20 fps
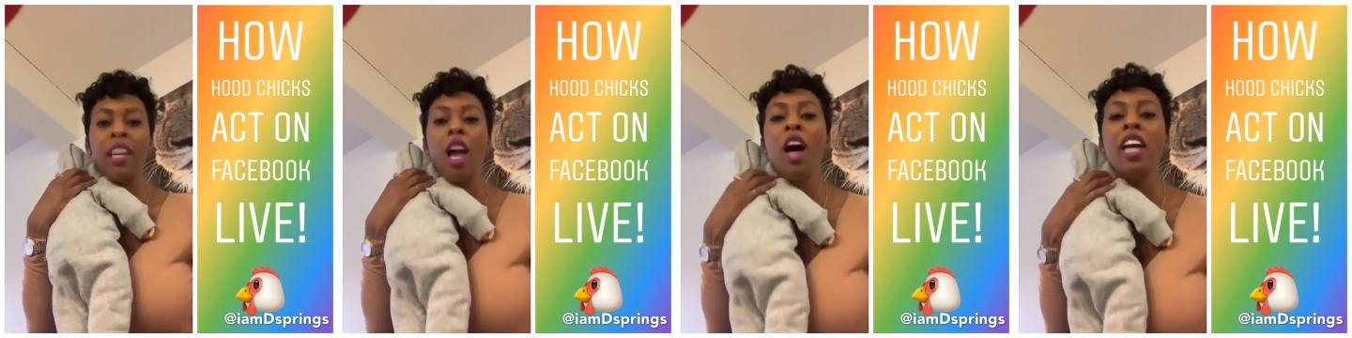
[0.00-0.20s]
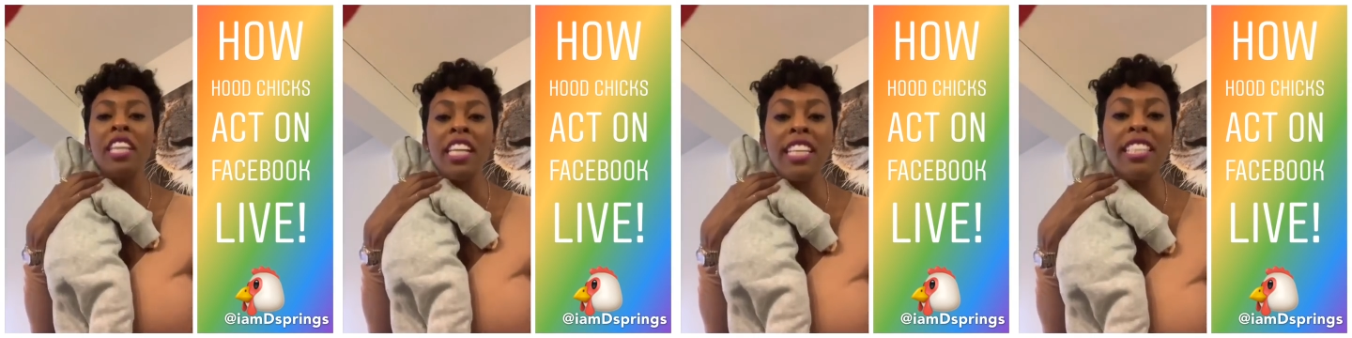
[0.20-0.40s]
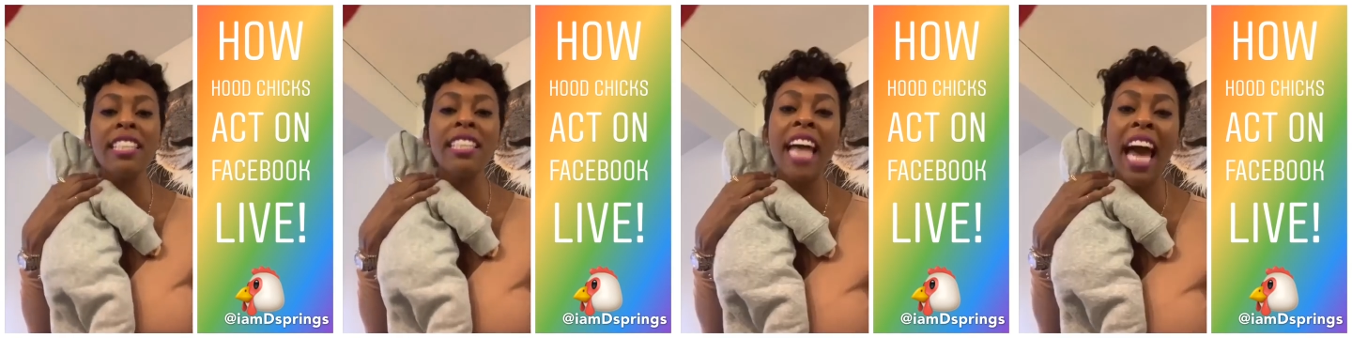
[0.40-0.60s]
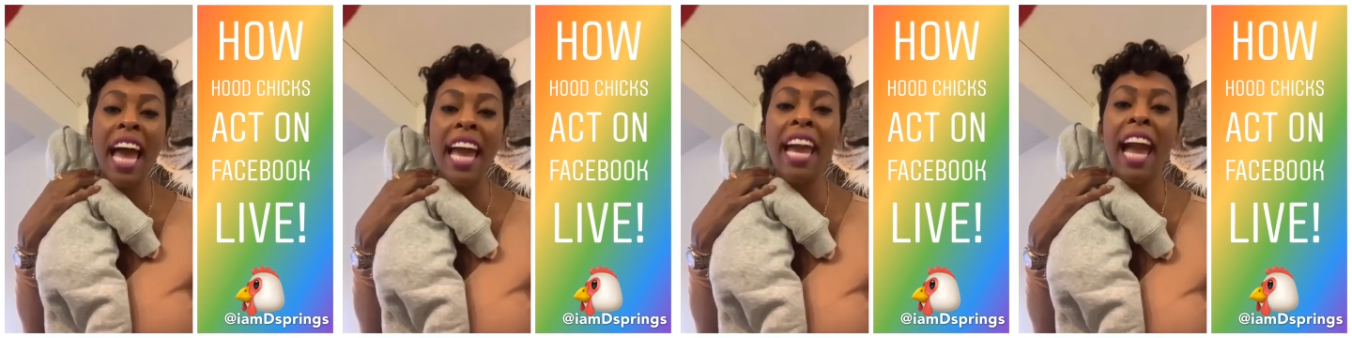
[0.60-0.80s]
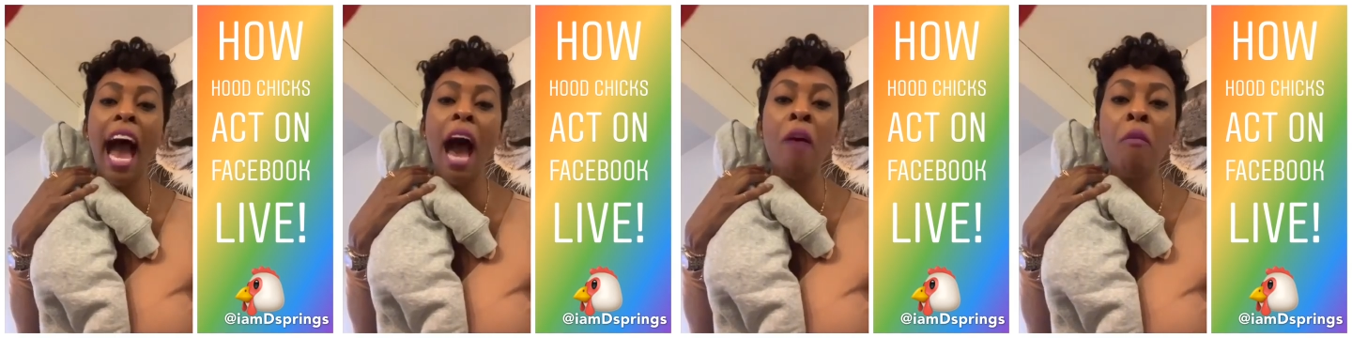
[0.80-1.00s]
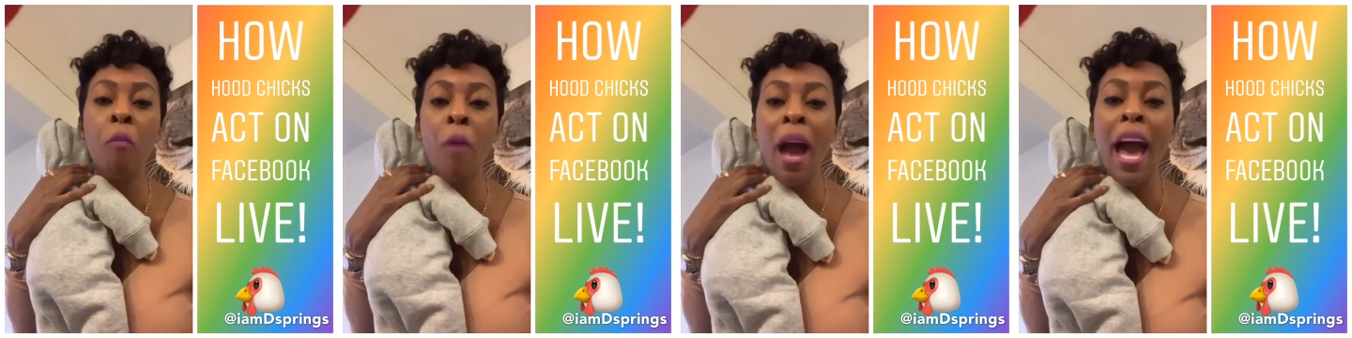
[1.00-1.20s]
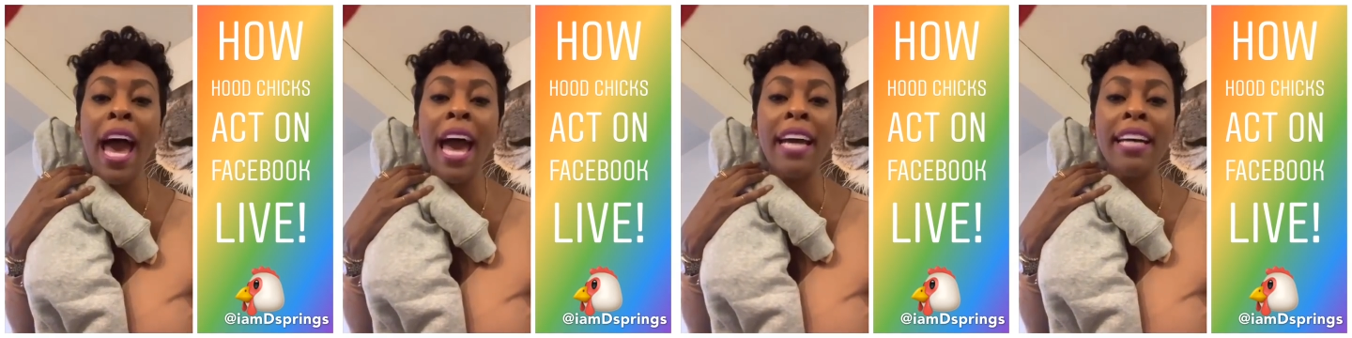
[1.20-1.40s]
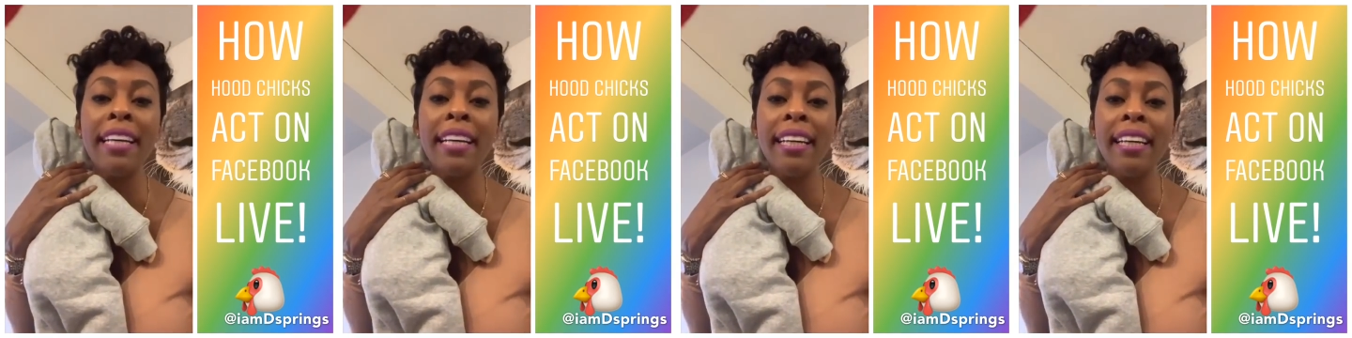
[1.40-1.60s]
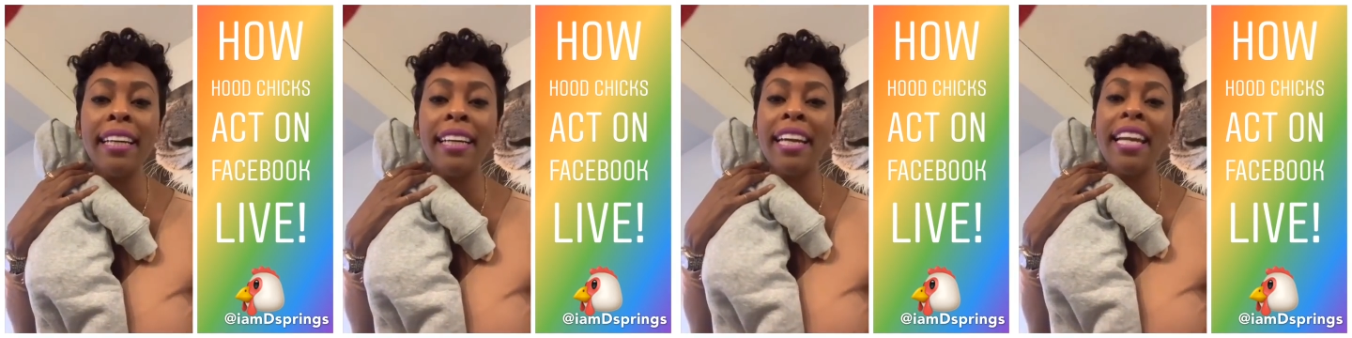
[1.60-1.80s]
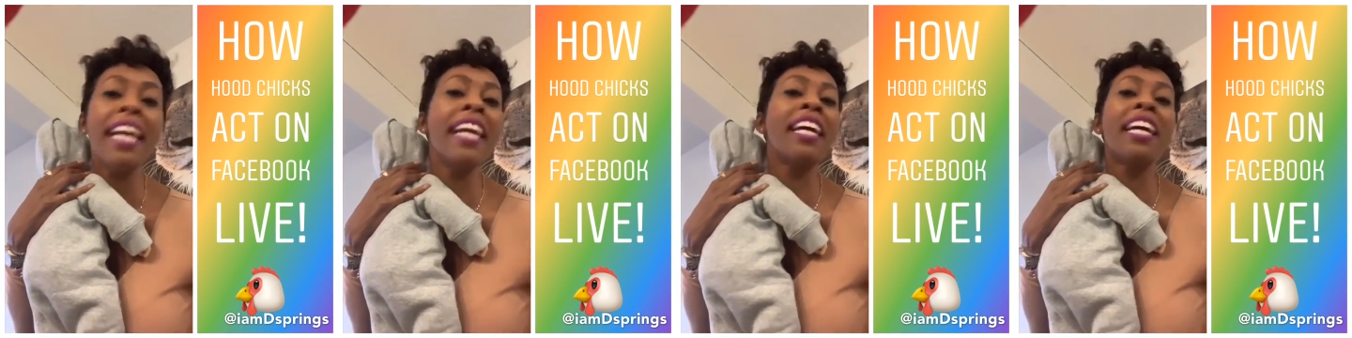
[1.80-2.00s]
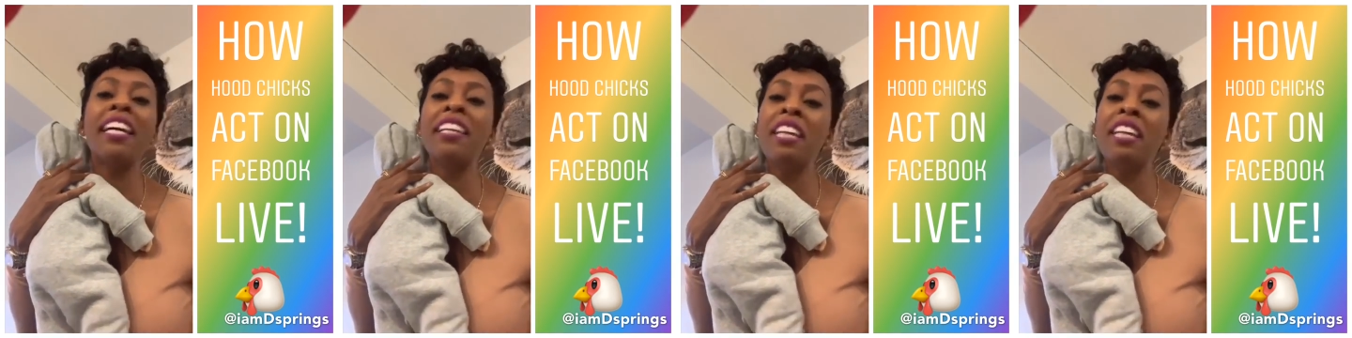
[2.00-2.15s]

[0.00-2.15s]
Like, this thing got wet. He